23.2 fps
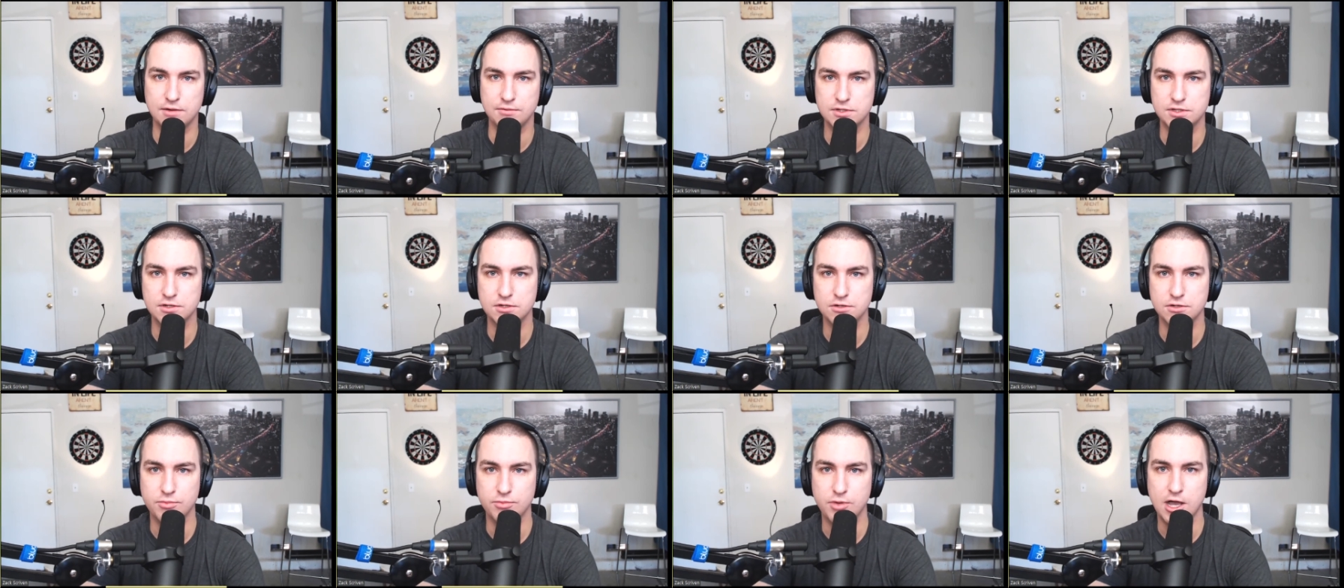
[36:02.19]
I went
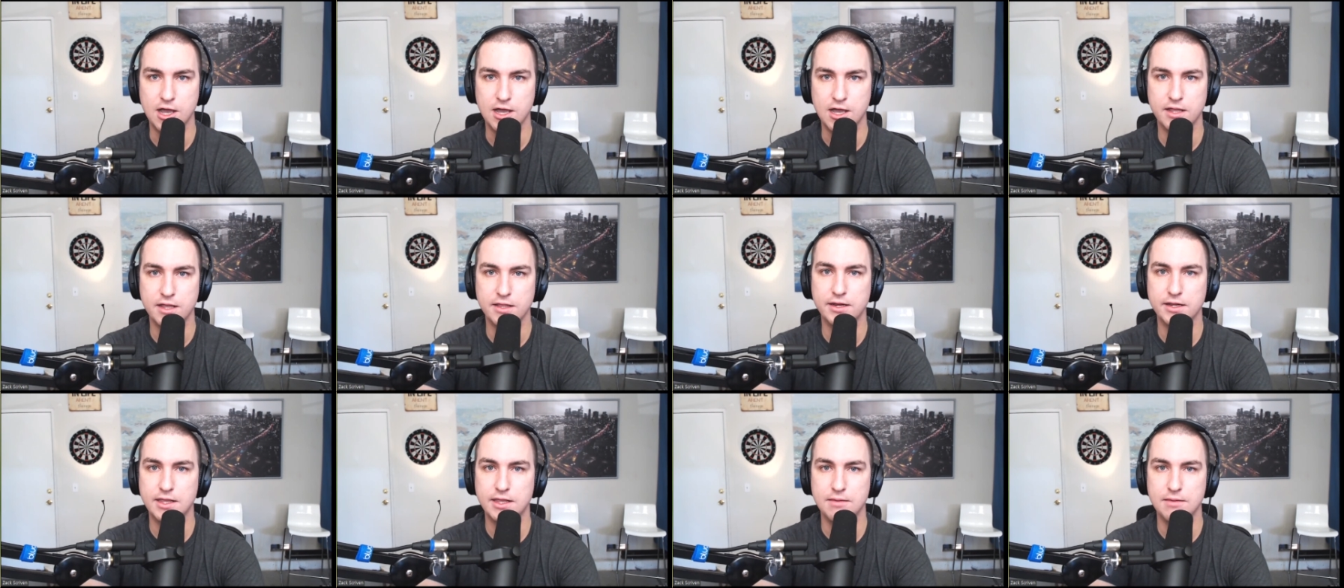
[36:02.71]
to
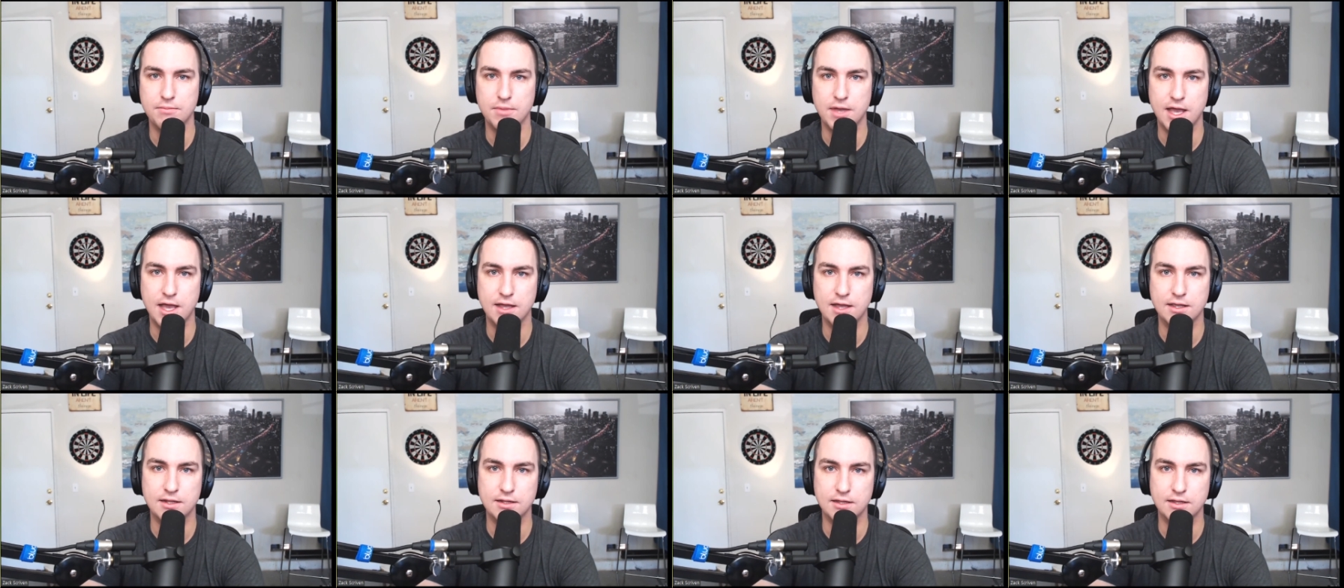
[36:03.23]
Dubai, then I came
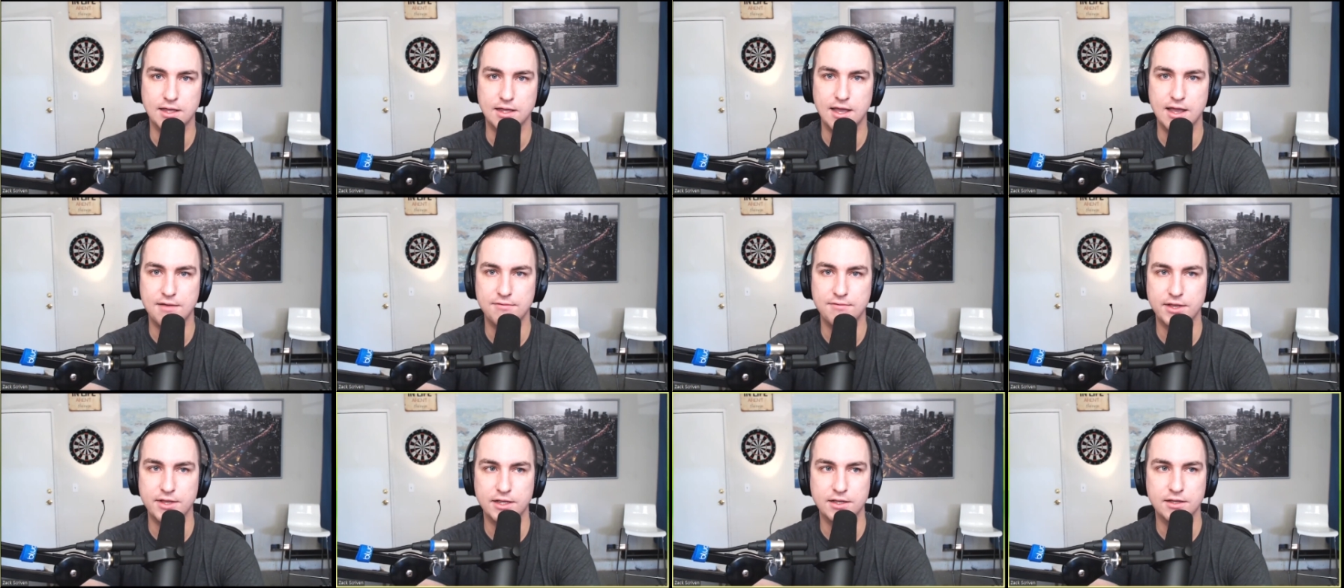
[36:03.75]
back, and like I